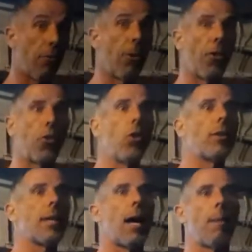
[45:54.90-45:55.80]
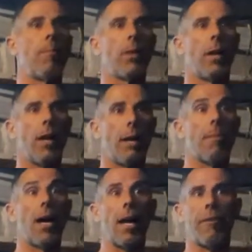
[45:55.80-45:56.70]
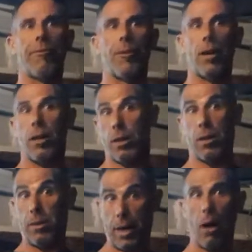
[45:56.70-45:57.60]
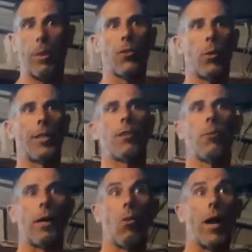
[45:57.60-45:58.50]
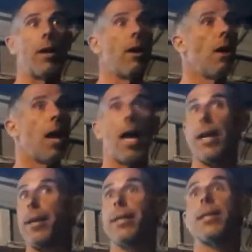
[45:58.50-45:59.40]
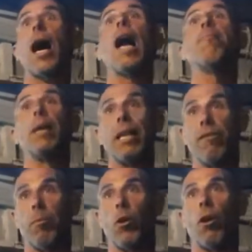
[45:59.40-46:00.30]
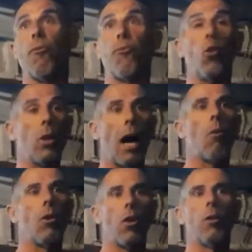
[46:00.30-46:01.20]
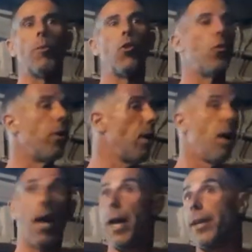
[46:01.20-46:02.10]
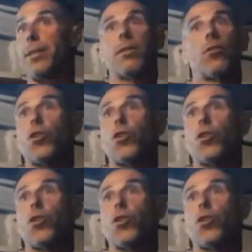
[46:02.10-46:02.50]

I did it for the third time in my life uh, now in 2021 and it's unbelievable. A full hour on the balloon, and